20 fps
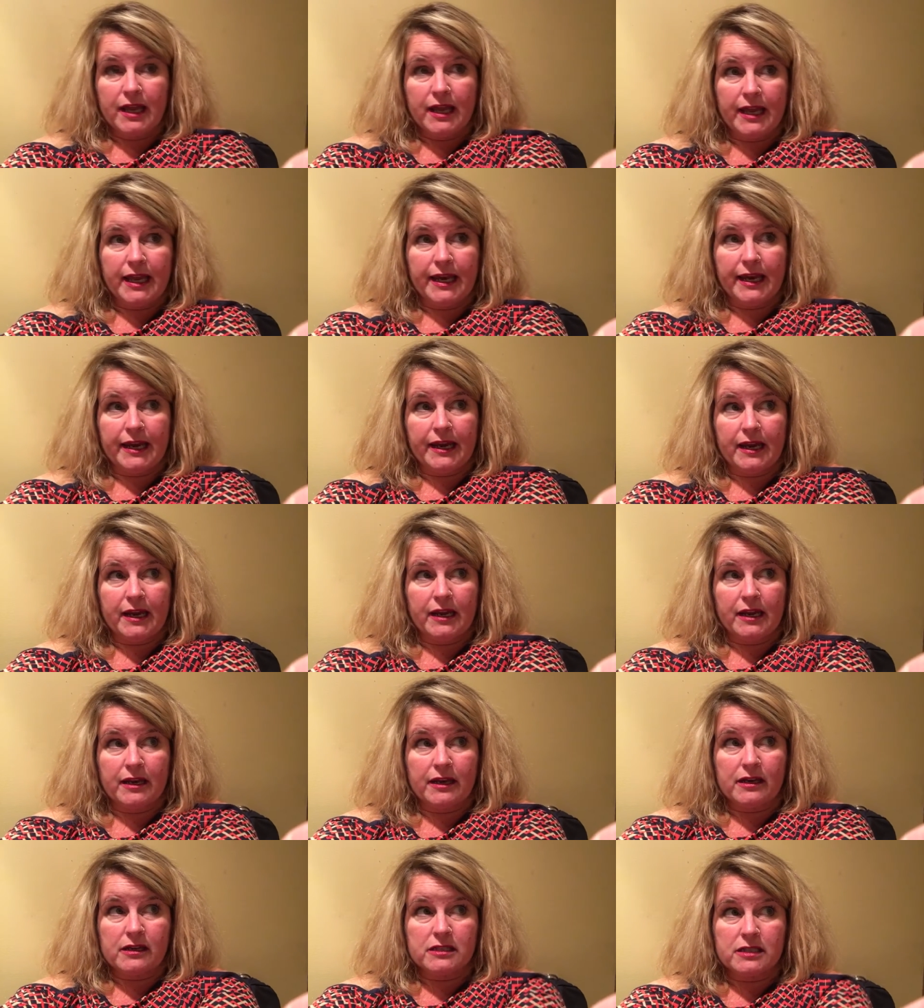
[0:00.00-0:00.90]

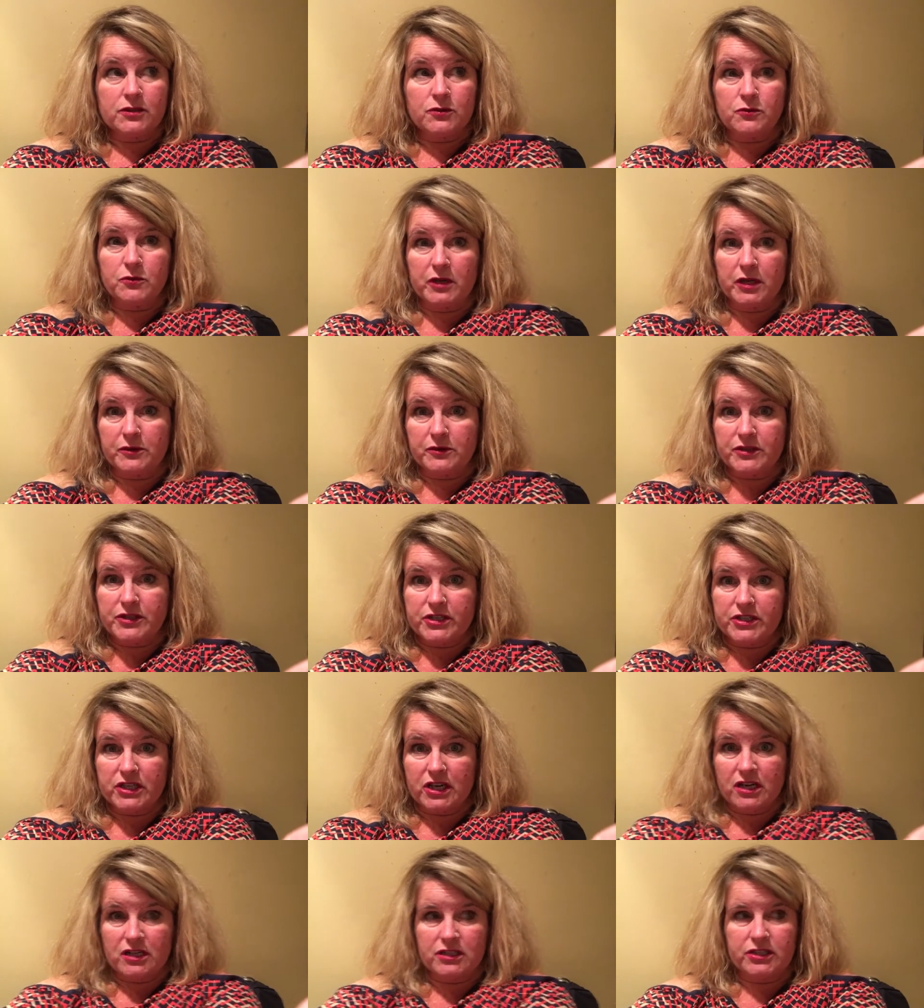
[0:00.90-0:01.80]
and work with their
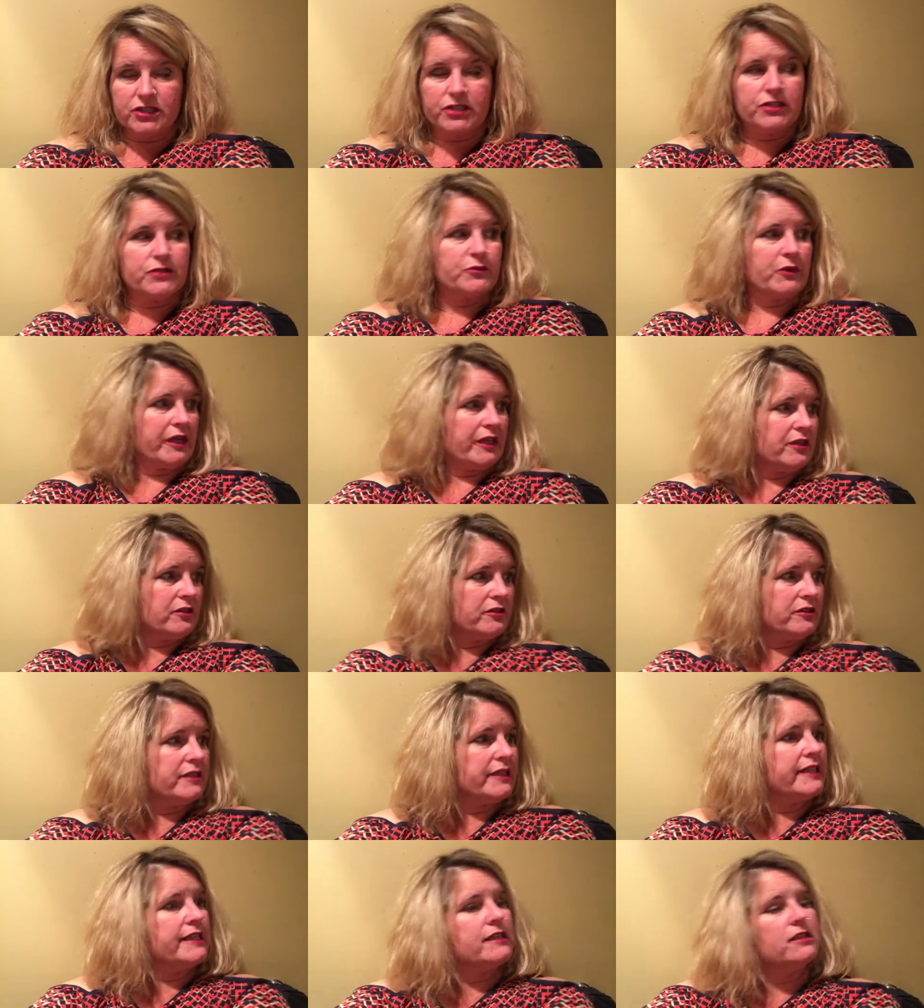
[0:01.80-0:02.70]
doctors
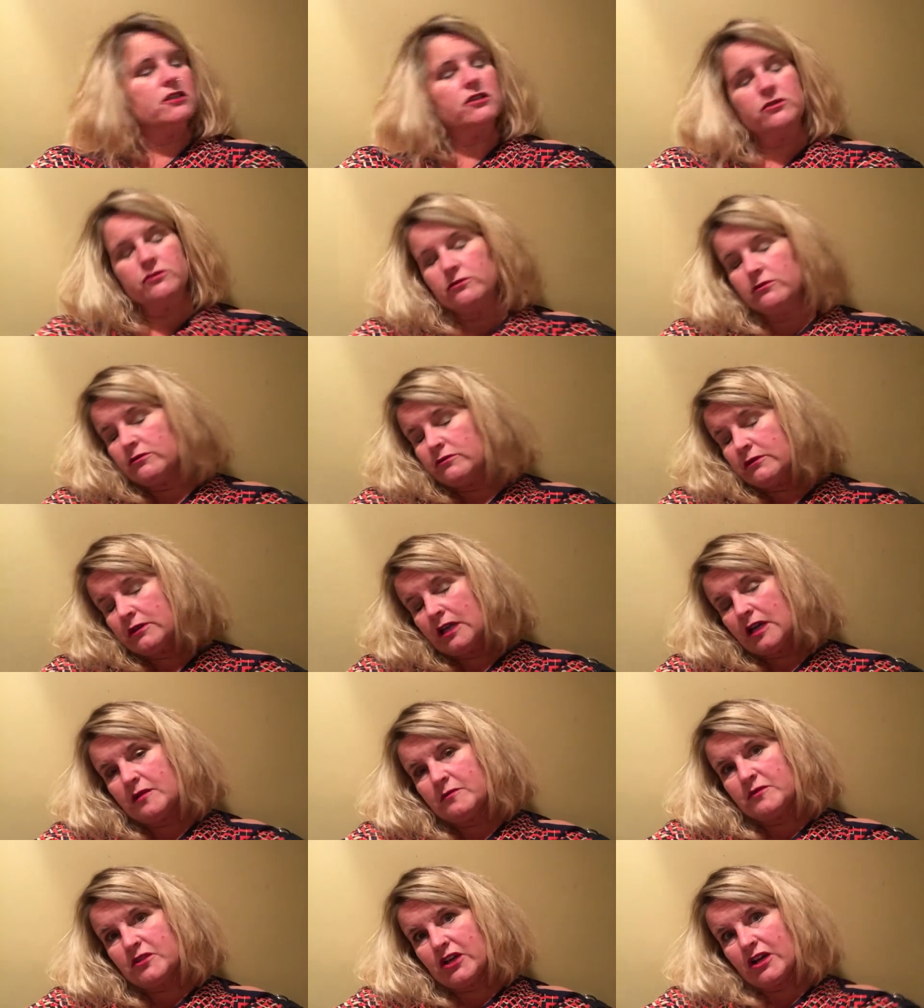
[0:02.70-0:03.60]
regularly to
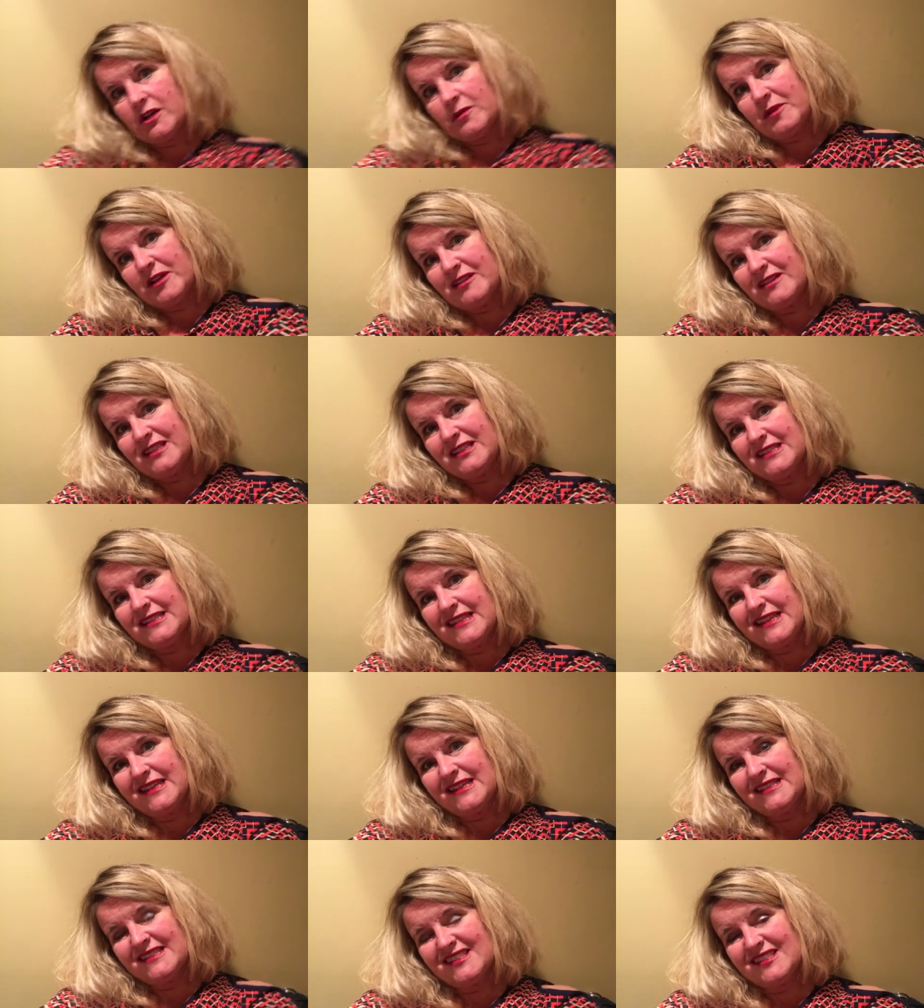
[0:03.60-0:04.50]
talk about these
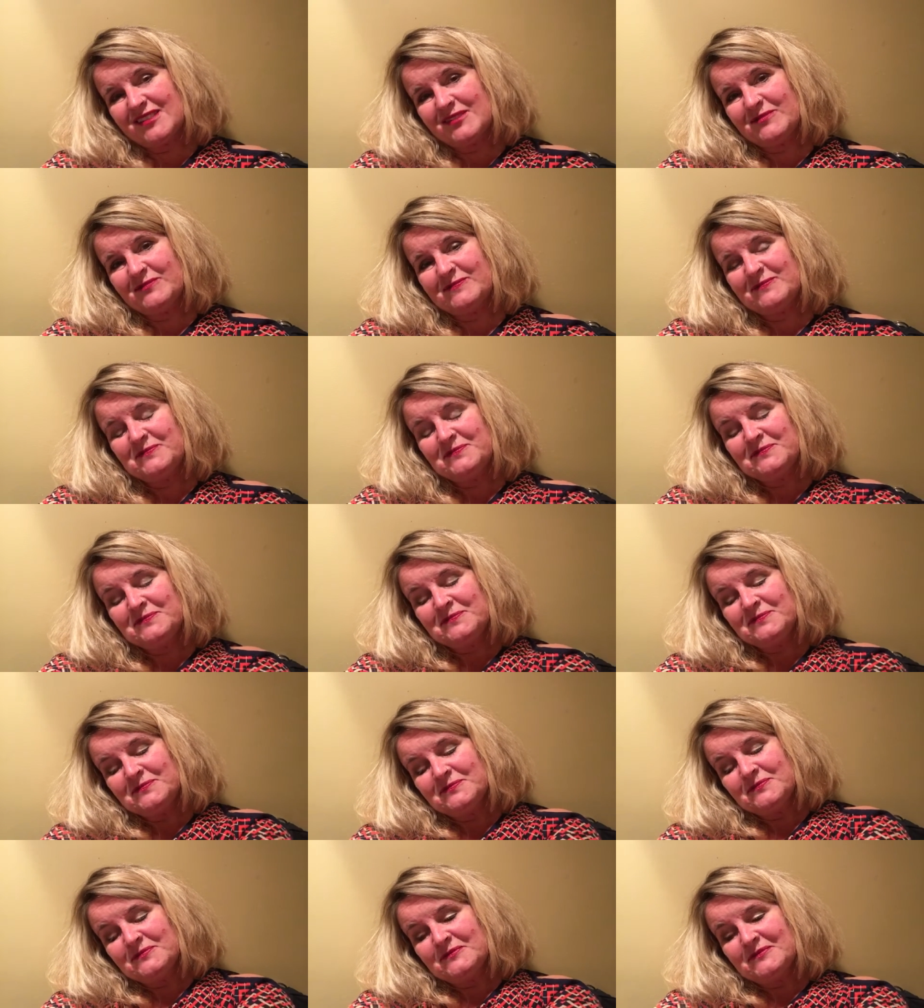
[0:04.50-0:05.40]
things, and
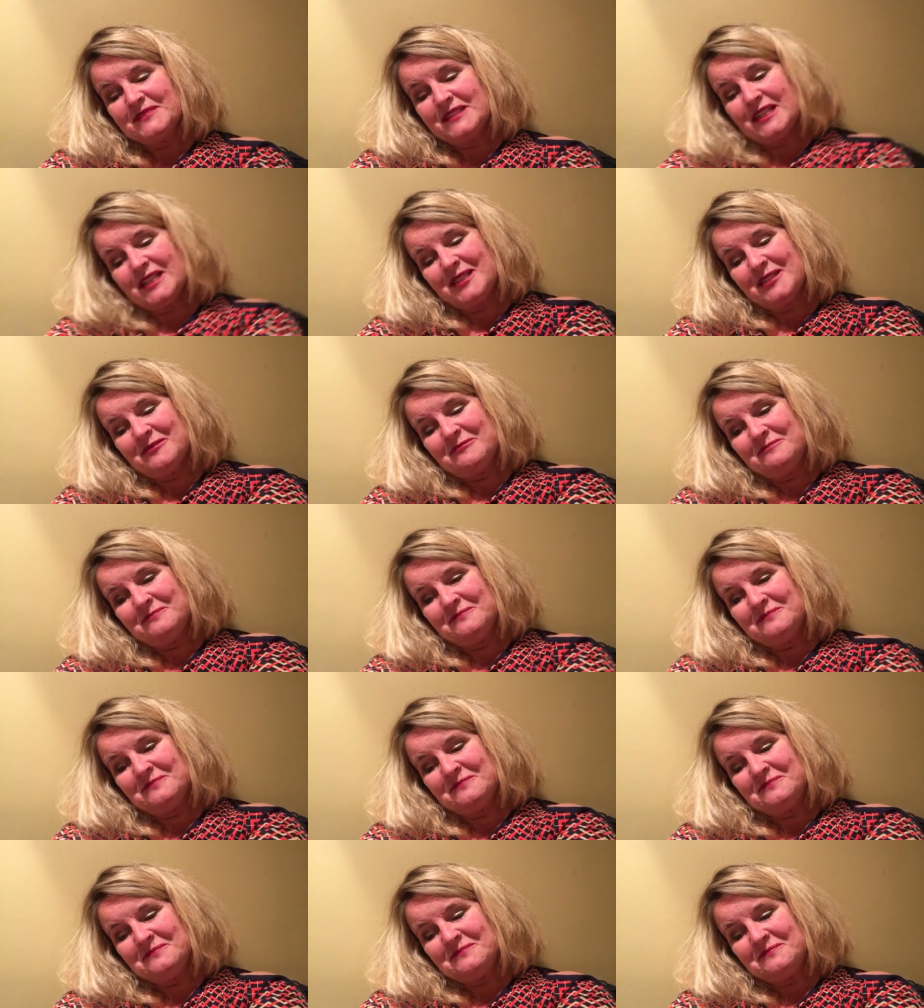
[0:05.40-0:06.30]

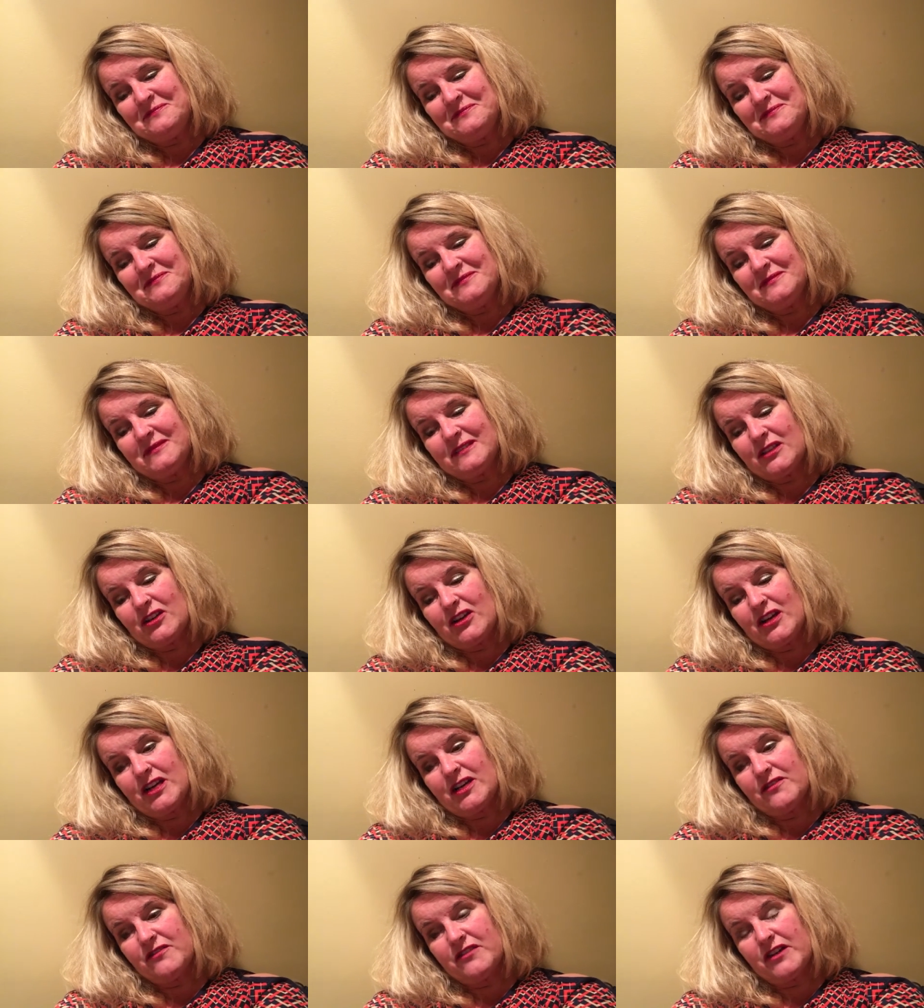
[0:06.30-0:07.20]
are
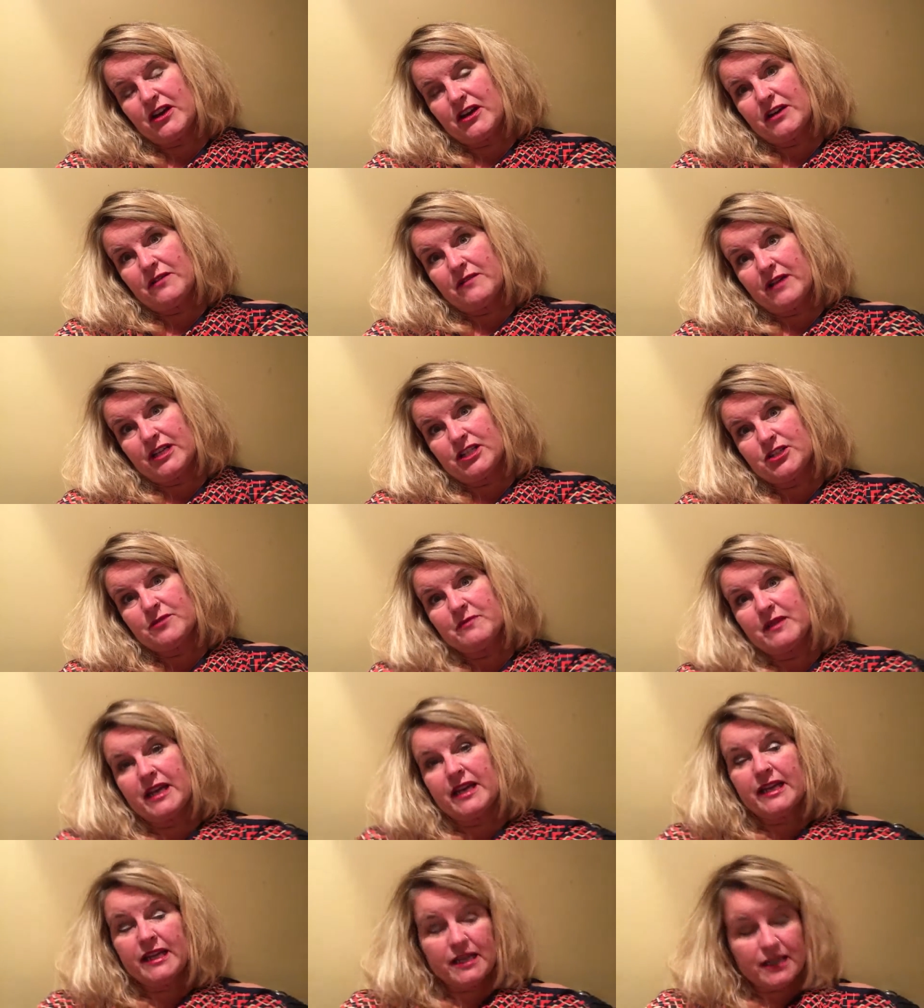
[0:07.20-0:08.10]
on a very
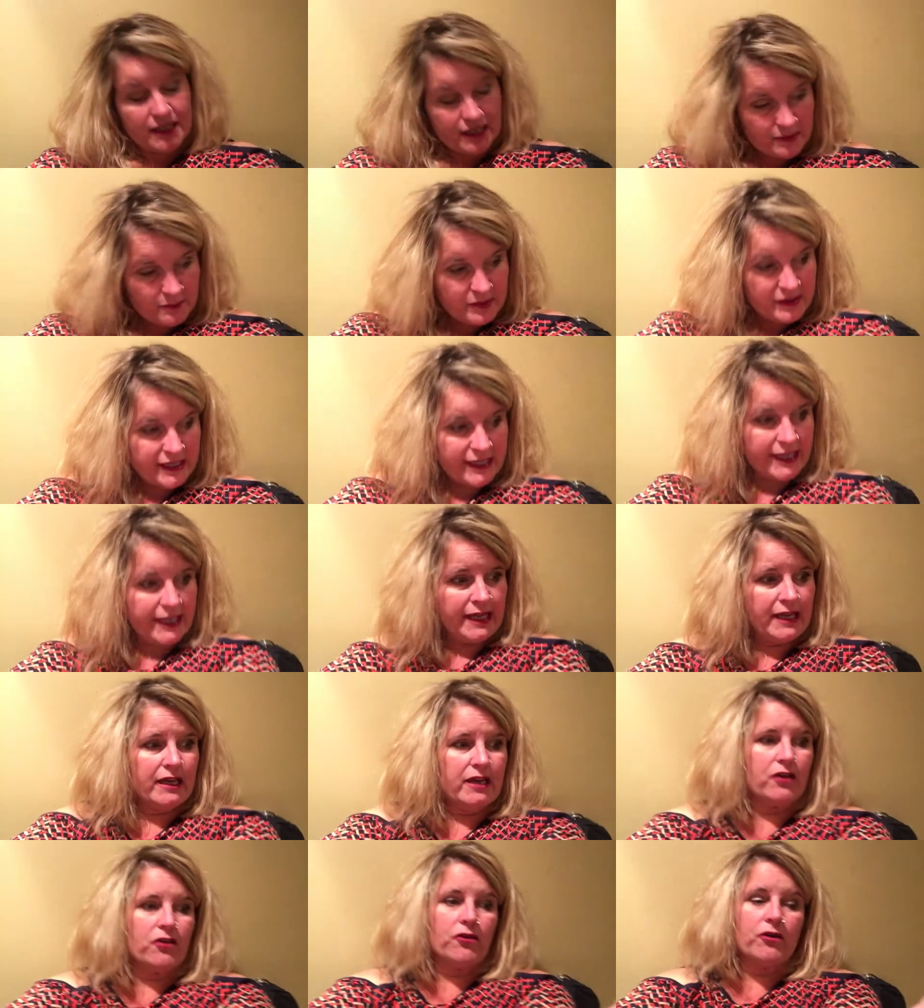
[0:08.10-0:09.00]
regimented
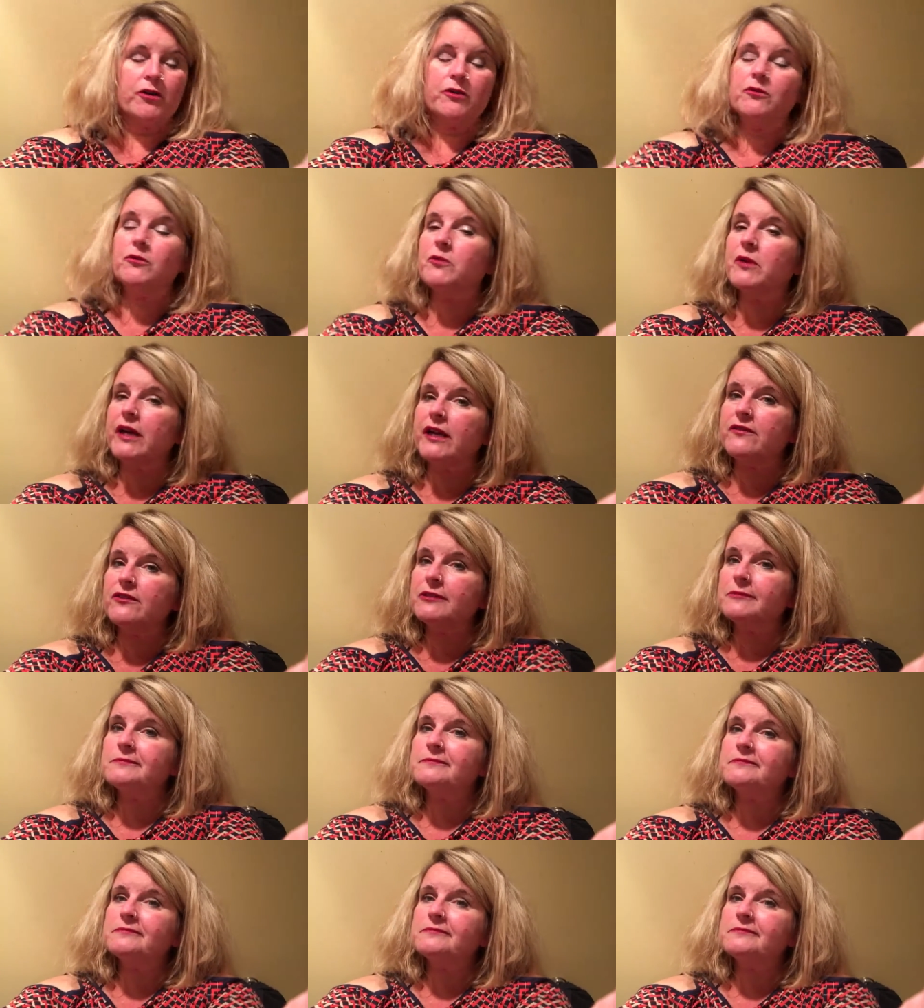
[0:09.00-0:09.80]
plan or whatever.